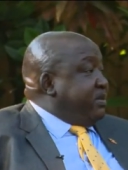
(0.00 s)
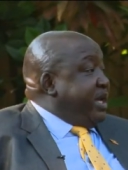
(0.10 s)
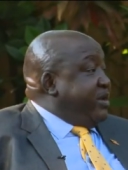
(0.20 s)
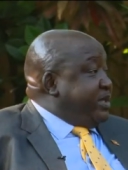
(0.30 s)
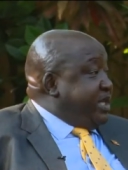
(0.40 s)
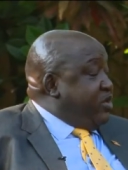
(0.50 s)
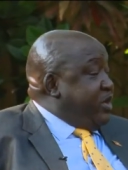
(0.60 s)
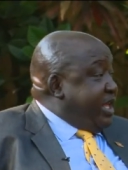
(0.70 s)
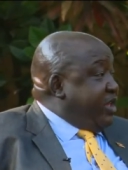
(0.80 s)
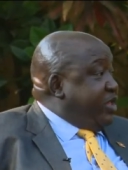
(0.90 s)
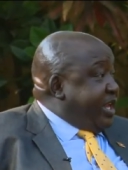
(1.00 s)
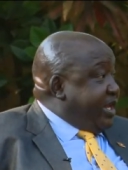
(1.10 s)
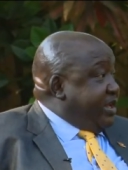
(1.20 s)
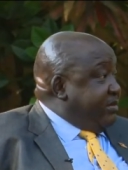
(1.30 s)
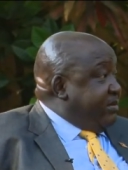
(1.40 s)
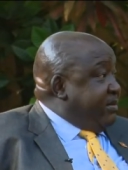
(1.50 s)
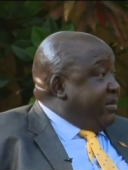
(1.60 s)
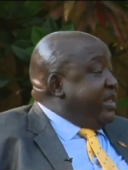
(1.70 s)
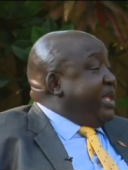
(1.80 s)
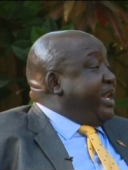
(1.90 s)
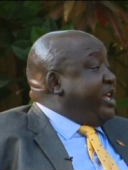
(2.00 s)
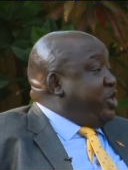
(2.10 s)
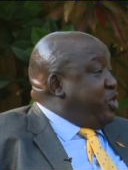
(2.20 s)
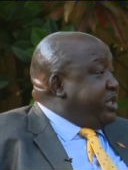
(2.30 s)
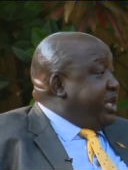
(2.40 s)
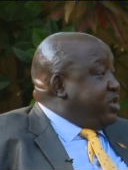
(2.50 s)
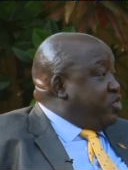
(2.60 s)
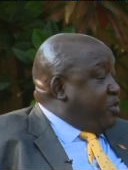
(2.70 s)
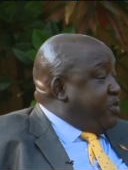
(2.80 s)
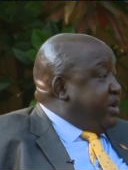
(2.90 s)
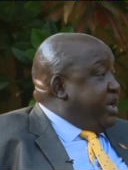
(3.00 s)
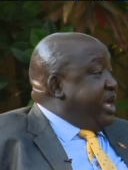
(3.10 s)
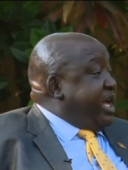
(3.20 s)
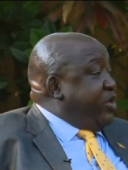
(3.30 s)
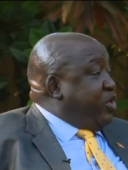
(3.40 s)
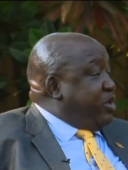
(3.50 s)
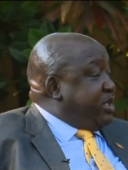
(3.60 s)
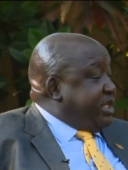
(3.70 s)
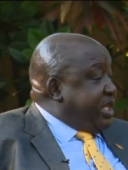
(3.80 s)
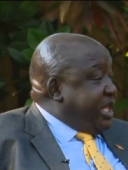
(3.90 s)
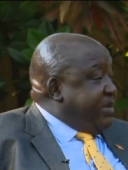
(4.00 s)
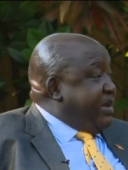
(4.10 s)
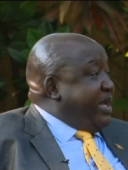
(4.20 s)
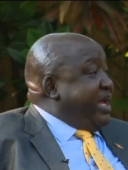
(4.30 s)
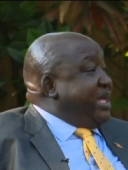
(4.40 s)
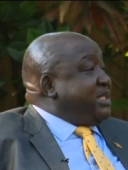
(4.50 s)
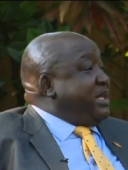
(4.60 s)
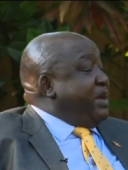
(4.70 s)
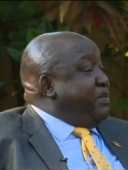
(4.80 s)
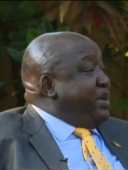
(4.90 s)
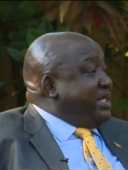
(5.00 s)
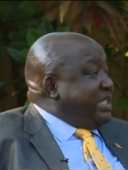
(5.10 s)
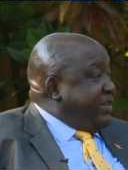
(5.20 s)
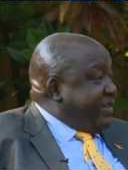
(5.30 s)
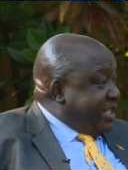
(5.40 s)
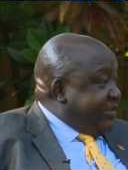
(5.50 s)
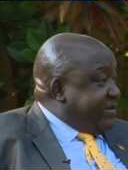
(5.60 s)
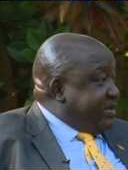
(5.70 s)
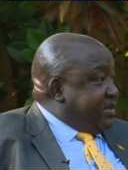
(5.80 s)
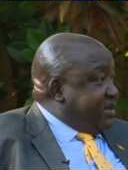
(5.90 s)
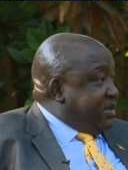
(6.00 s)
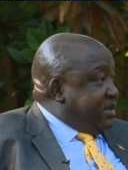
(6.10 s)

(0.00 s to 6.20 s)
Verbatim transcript: I will tell you here thoroughly. Mm. They are a useless group, and we consider them as preservatives.